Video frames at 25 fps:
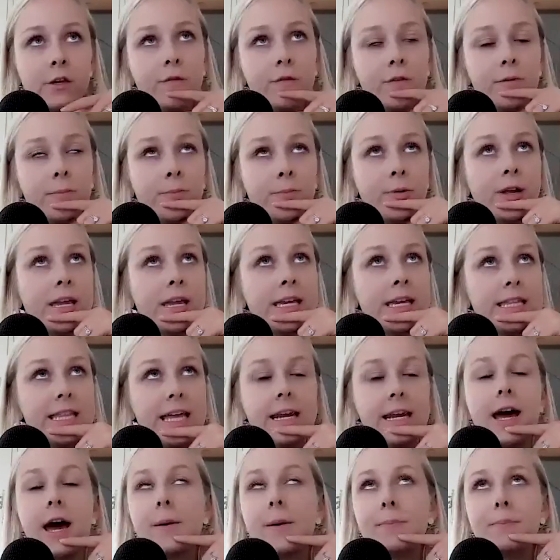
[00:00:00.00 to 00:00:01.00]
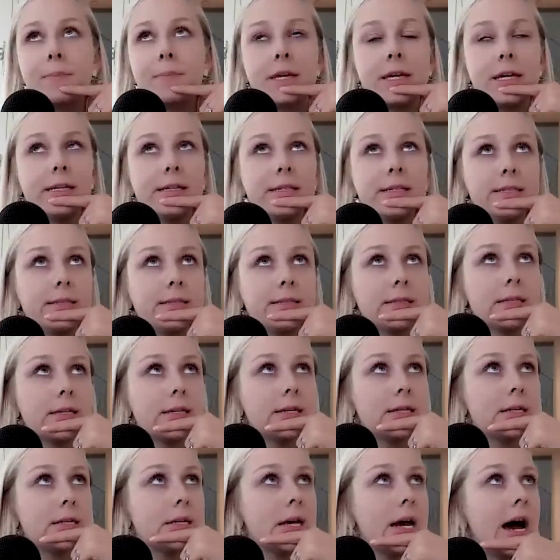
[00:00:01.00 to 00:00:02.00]
you for bringing that up, because
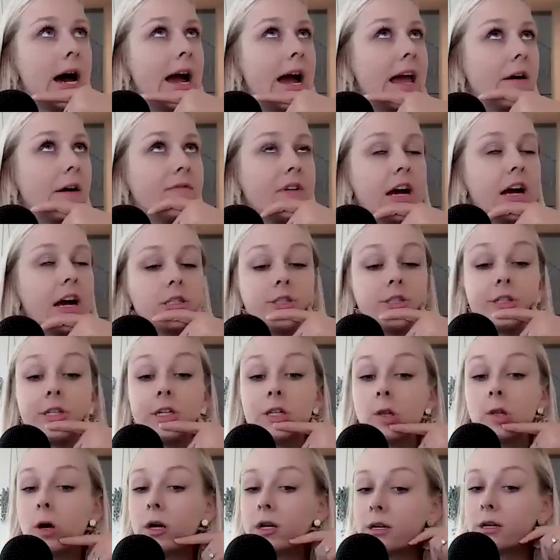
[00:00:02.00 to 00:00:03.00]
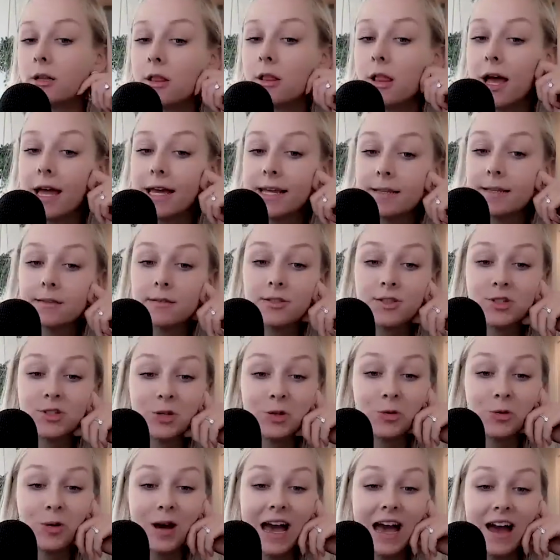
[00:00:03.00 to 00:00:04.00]
I have actually a lot of clients
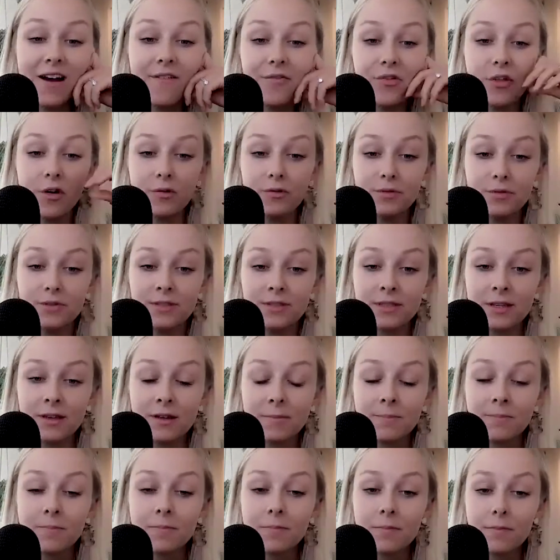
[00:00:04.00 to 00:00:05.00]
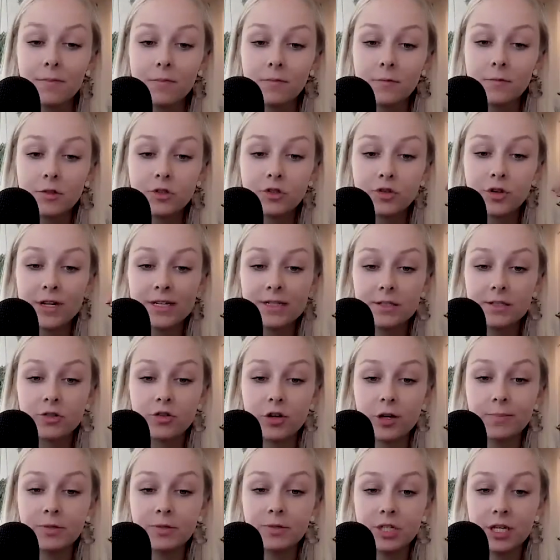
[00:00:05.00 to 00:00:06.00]
who have those
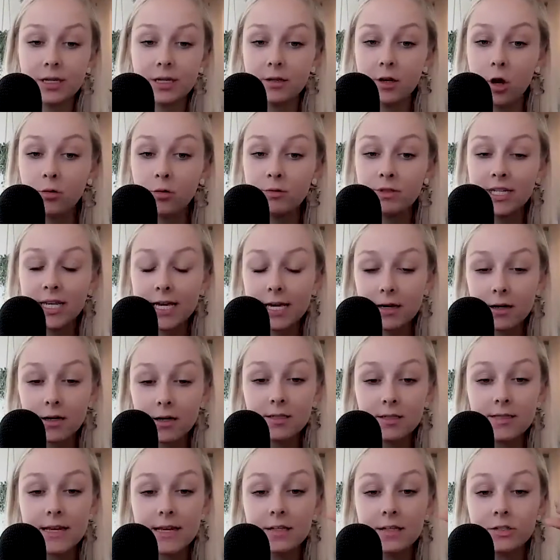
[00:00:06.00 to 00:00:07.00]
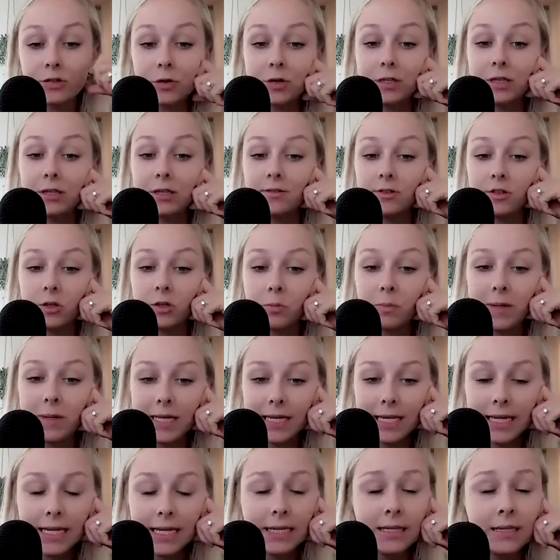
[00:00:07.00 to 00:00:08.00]
transcription note takers that join the Zoom
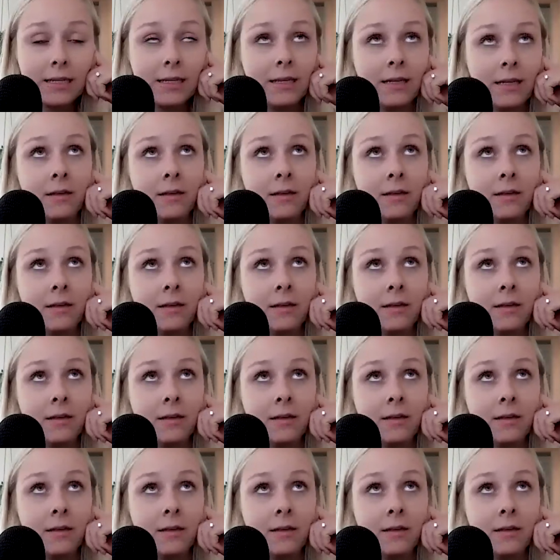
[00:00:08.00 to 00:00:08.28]
meeting.